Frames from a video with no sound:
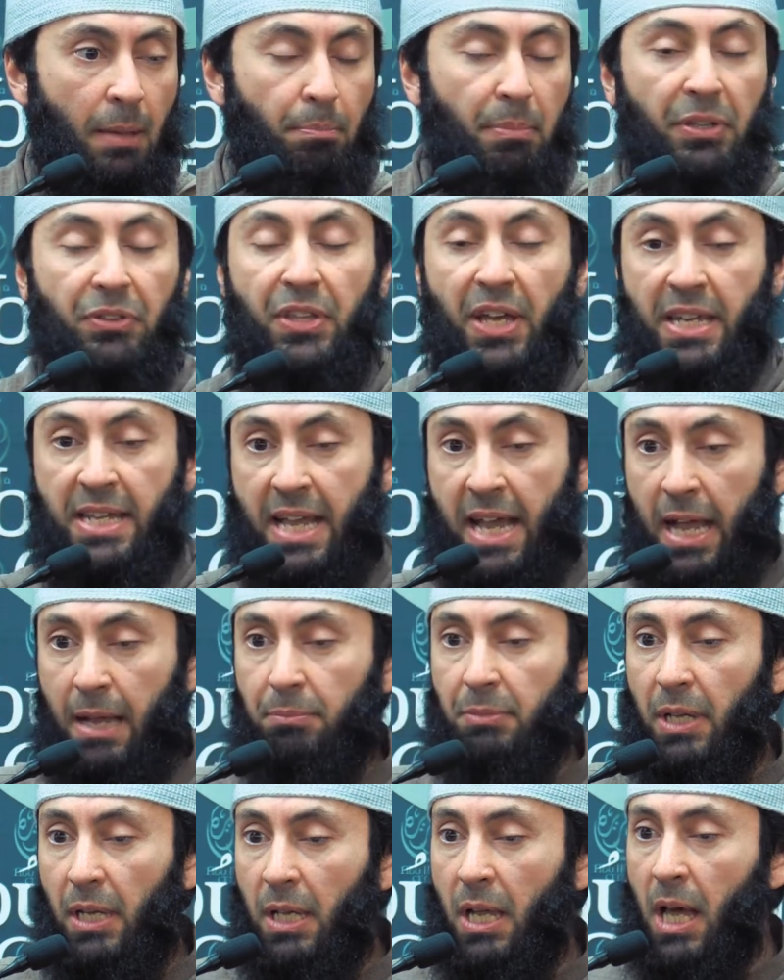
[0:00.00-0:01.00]
But then, Ya
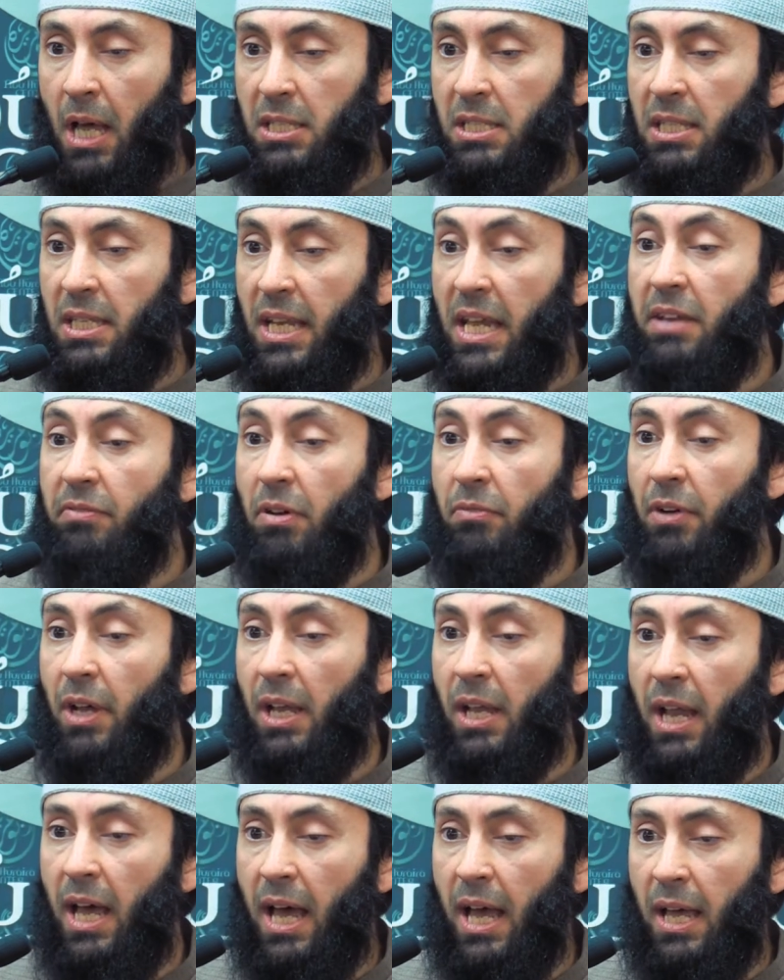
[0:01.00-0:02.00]
Abdullah, slave of
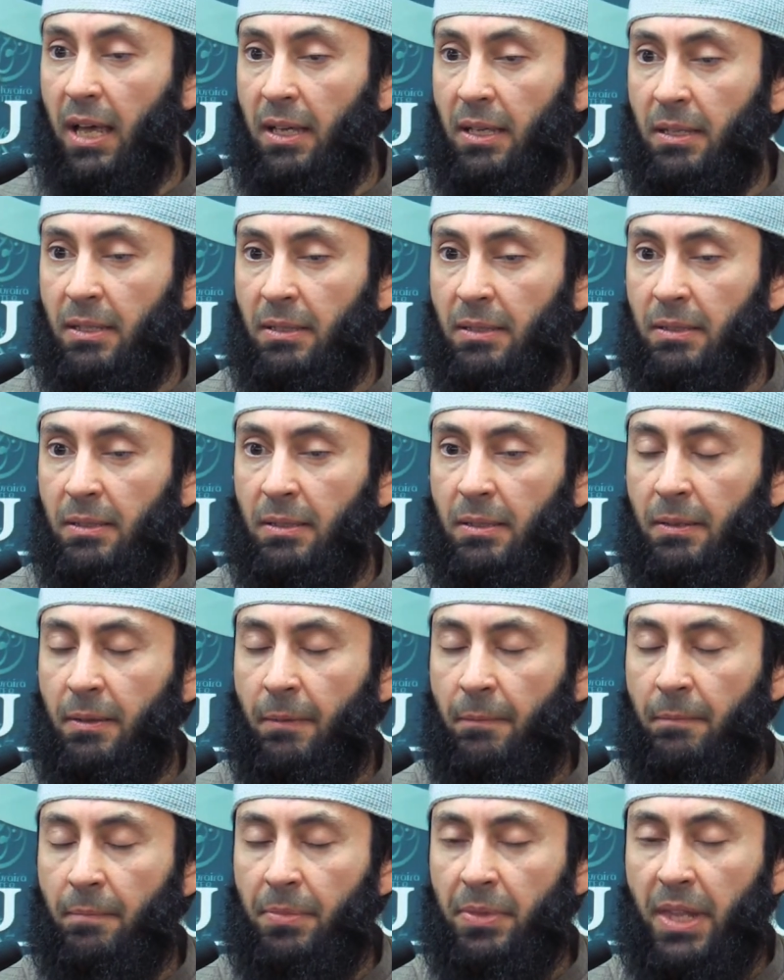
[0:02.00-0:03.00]
Allah,
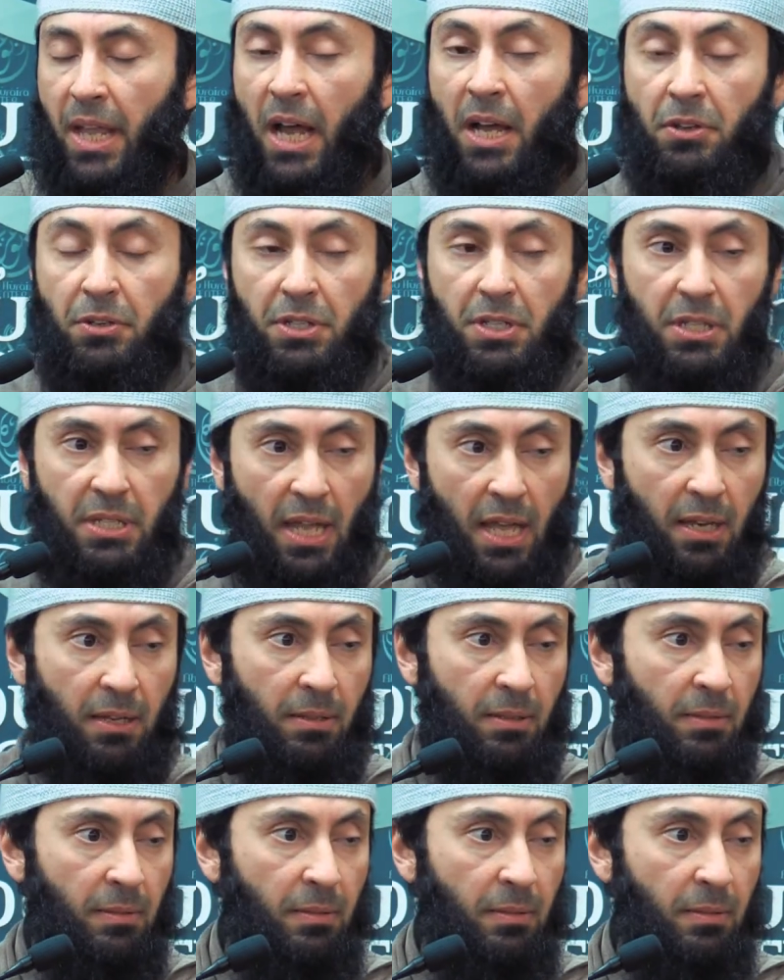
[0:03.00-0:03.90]
understand